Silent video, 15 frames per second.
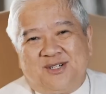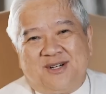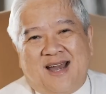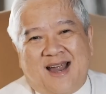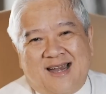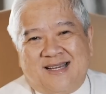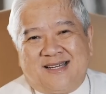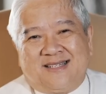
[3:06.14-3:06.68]
your
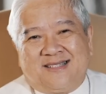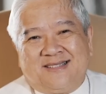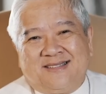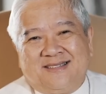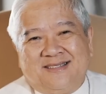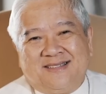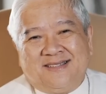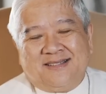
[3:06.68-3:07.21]
heart.
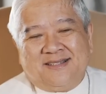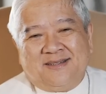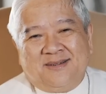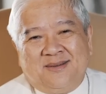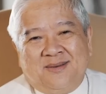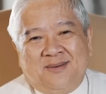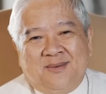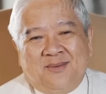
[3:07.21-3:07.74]

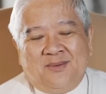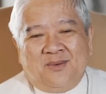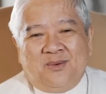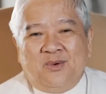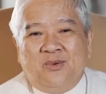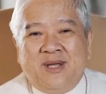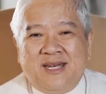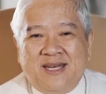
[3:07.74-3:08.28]

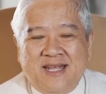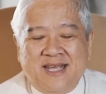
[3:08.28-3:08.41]
We